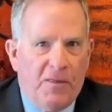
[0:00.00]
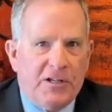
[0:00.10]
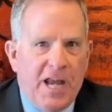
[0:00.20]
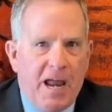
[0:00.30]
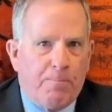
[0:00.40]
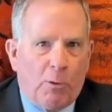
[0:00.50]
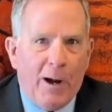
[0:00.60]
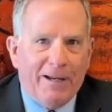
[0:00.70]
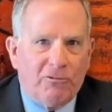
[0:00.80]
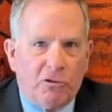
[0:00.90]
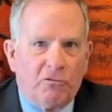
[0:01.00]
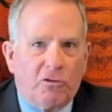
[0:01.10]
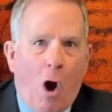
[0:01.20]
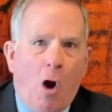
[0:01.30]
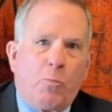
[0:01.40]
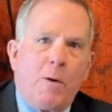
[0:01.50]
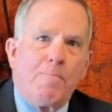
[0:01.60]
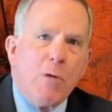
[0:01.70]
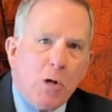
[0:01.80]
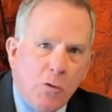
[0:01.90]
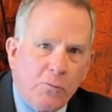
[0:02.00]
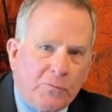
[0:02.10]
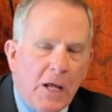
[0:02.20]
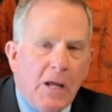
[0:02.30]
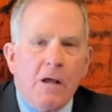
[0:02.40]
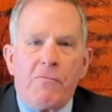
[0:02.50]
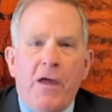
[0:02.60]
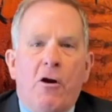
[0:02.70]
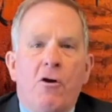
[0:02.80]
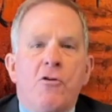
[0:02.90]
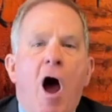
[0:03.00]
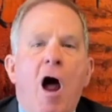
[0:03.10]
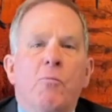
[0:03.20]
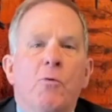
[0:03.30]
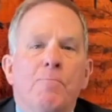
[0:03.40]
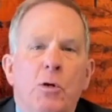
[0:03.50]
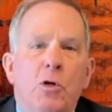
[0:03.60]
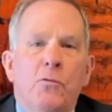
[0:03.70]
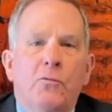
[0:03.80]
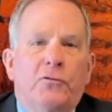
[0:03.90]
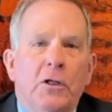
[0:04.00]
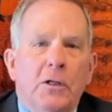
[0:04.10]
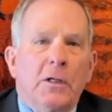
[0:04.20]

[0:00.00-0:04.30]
the dead branches are removed. They are not removed